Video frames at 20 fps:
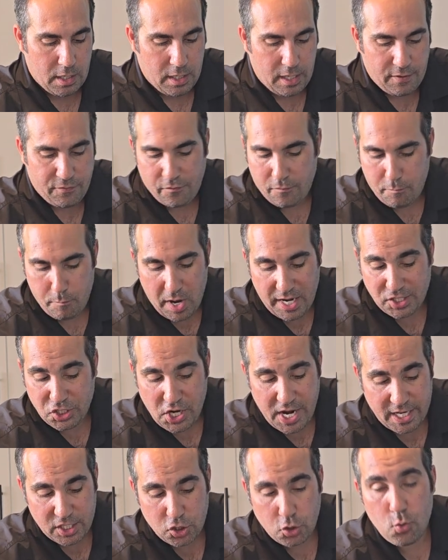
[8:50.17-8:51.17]
If by
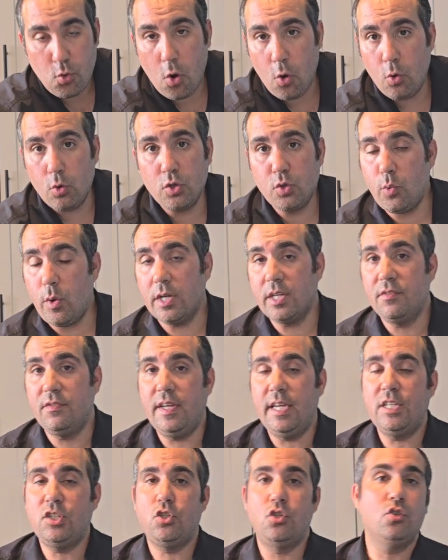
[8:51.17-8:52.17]
chance you owned one of
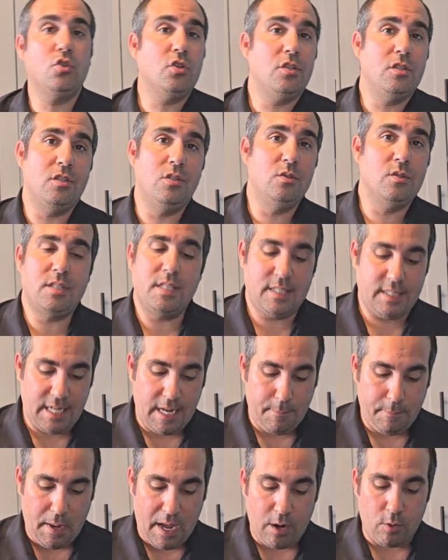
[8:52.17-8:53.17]
each, you couldn't use the
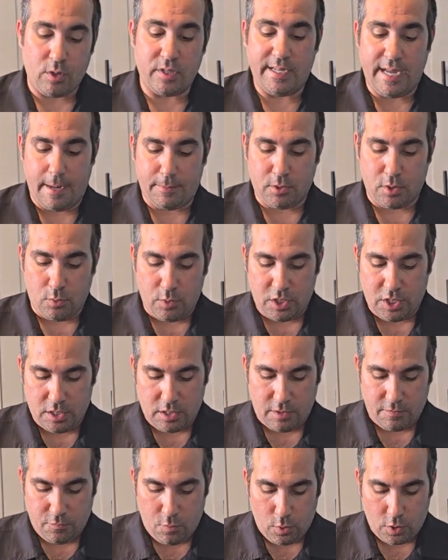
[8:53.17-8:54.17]
same power adapter, which is
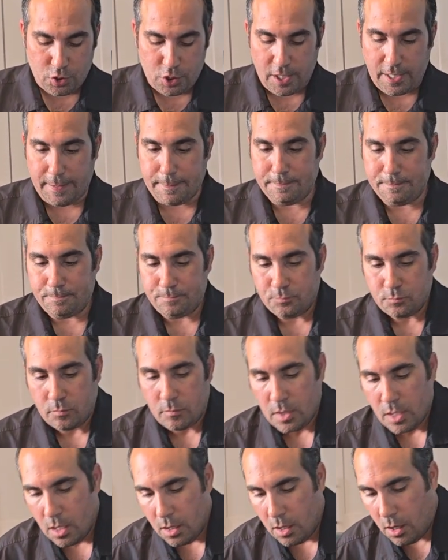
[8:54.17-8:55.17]
unfortunate.
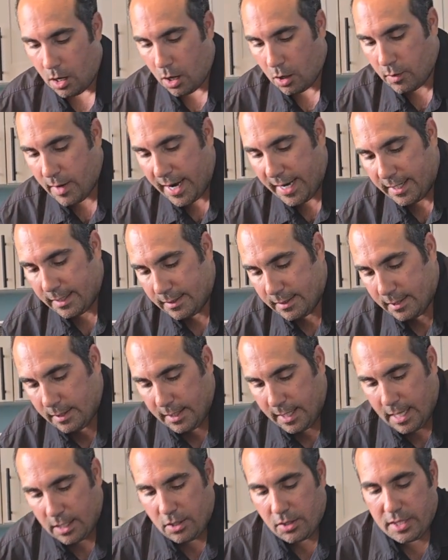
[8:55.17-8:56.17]
Alright,
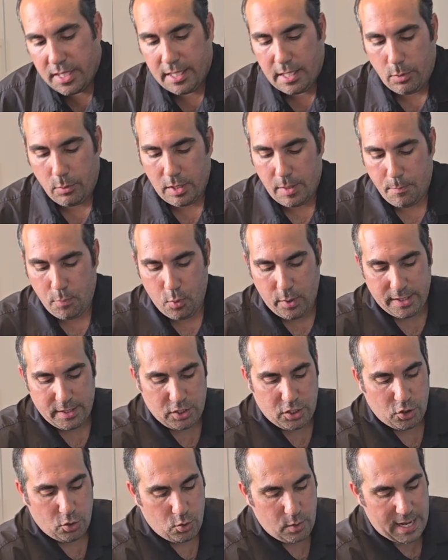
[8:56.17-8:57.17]
the other thing I want to point
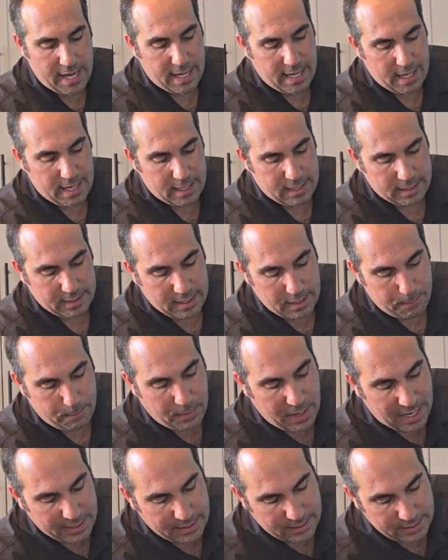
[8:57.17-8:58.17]
to you, the
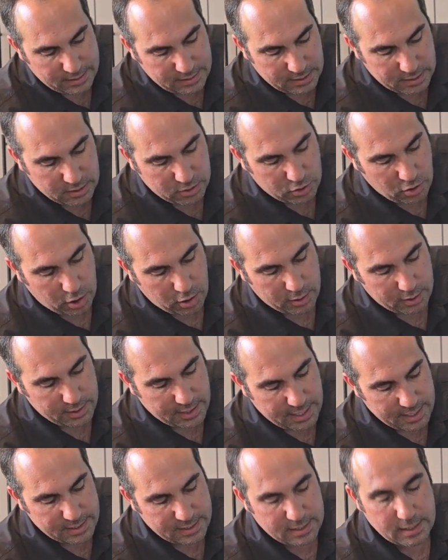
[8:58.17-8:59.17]
button to start
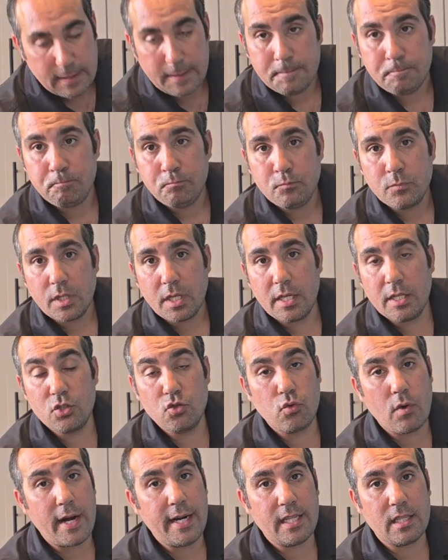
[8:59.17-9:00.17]
this
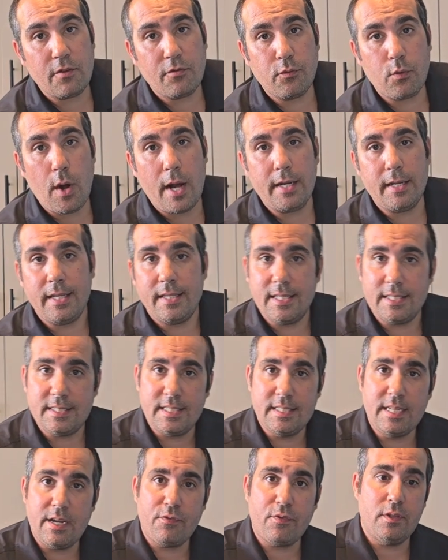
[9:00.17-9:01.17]
is right at the front, and this
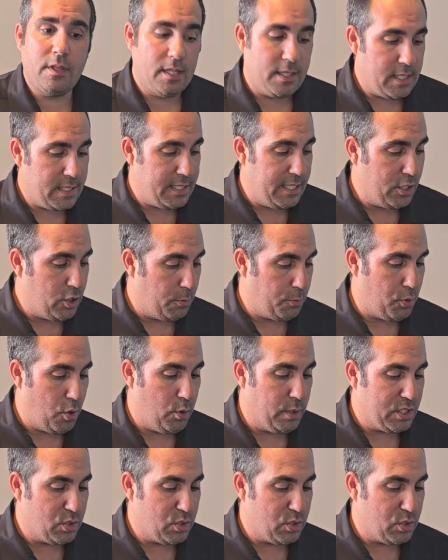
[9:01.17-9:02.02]
is different than the Seagull Pro